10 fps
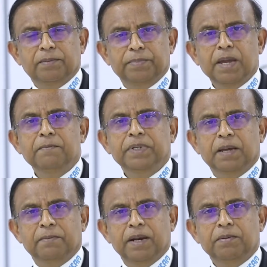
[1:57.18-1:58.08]

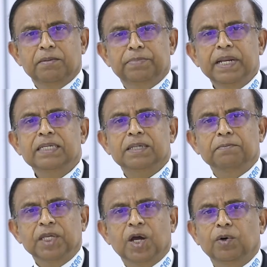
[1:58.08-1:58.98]
BMTMN brings
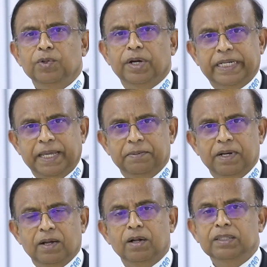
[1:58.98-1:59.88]
something onto the
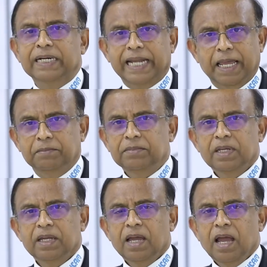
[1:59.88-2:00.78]
table all the time,
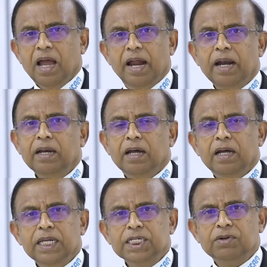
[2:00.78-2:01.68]
and
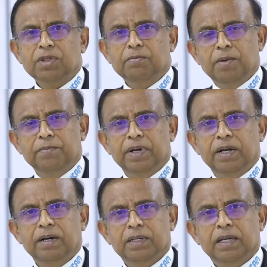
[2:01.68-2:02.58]
each of the member